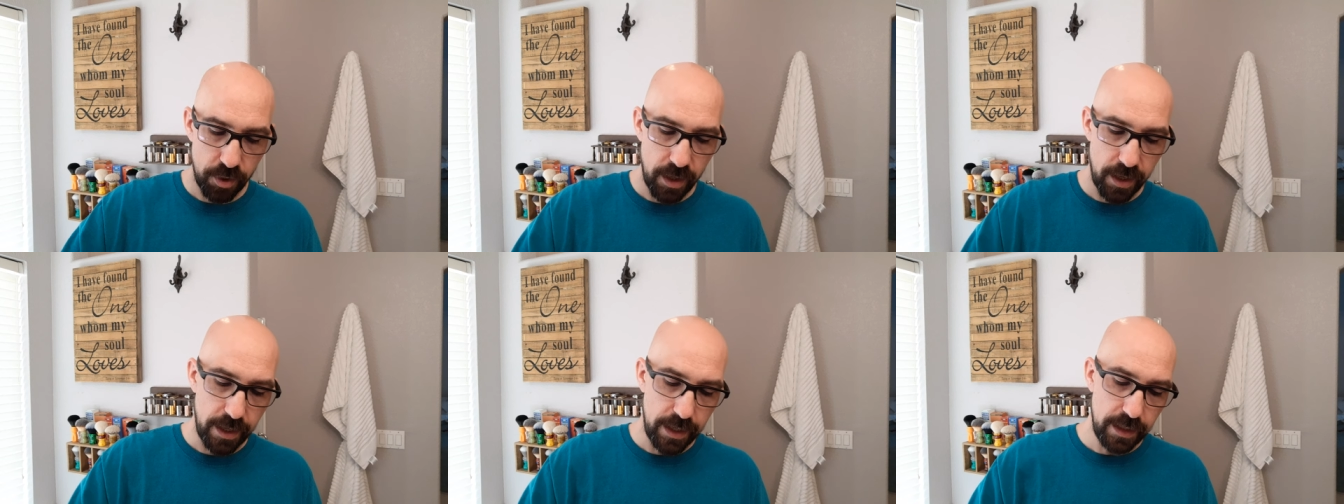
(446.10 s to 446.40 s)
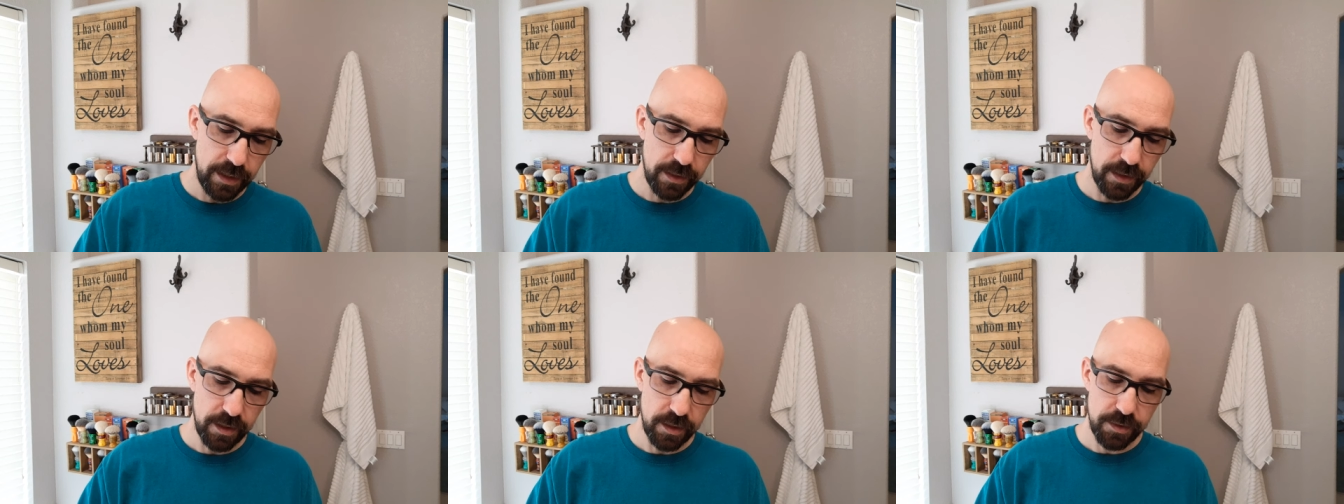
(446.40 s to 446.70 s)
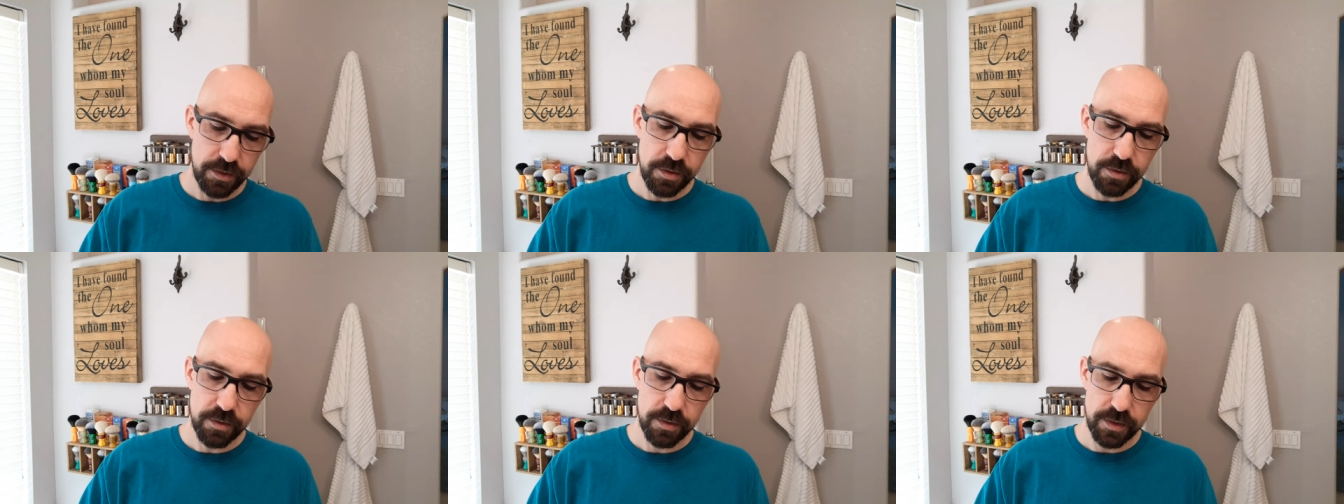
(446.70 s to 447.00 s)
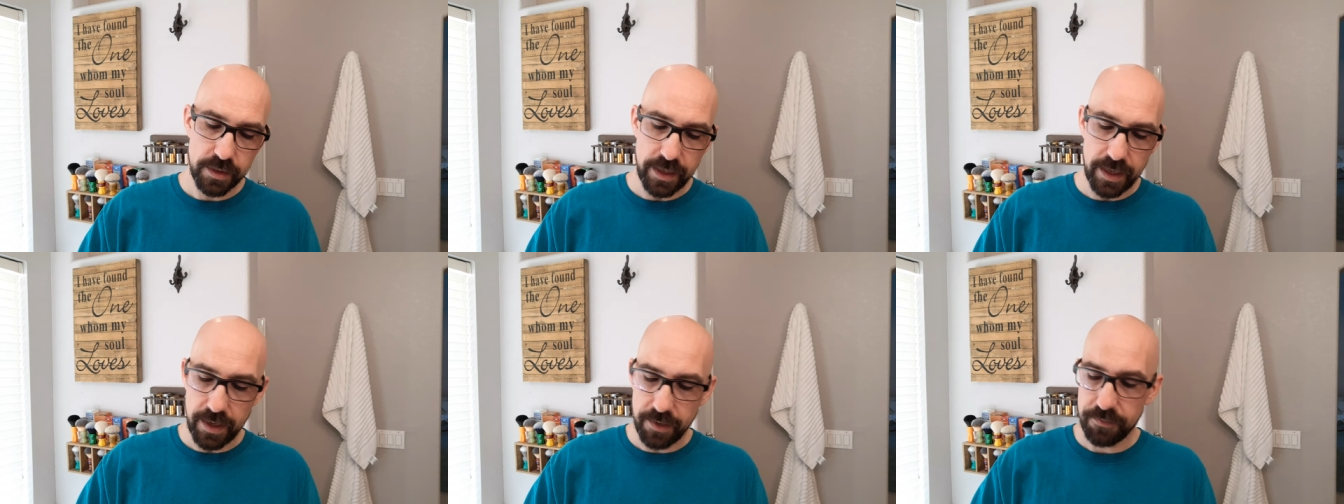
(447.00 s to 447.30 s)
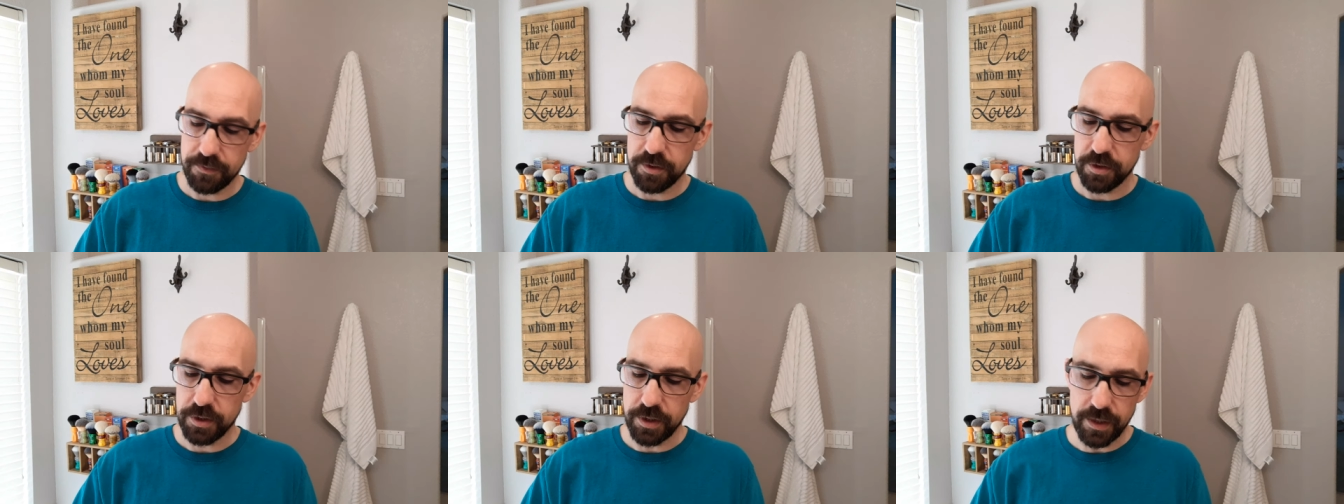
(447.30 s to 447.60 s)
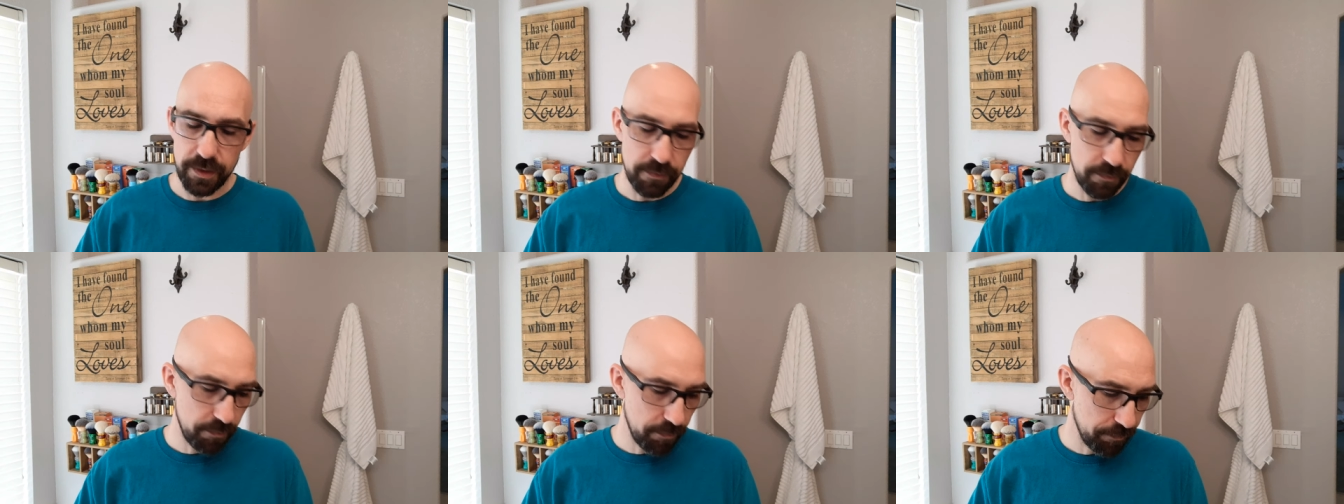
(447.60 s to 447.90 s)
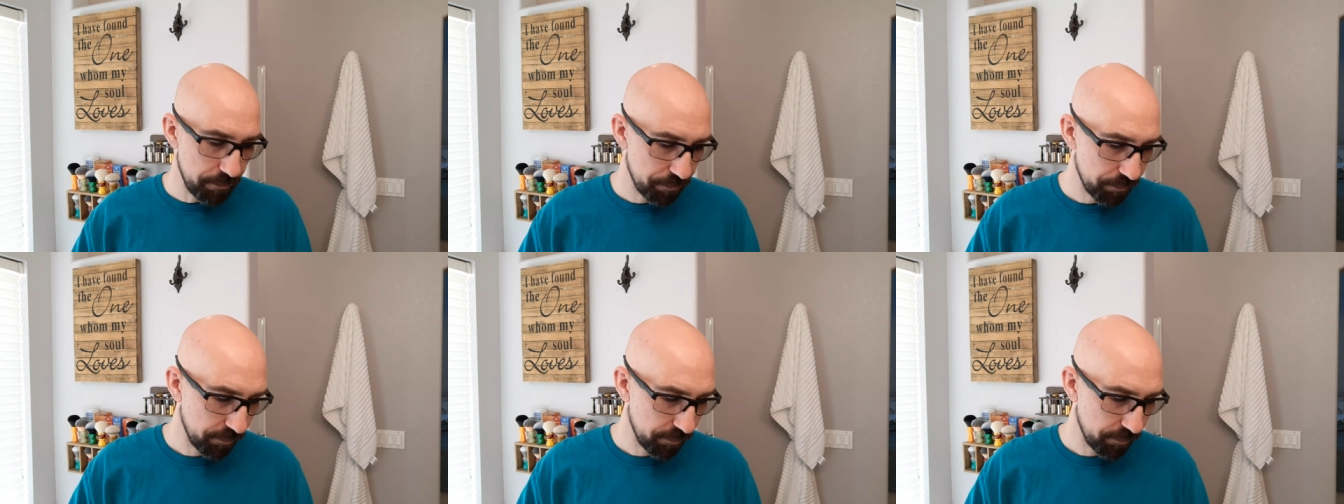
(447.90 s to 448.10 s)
try it. I'll use the aftershave,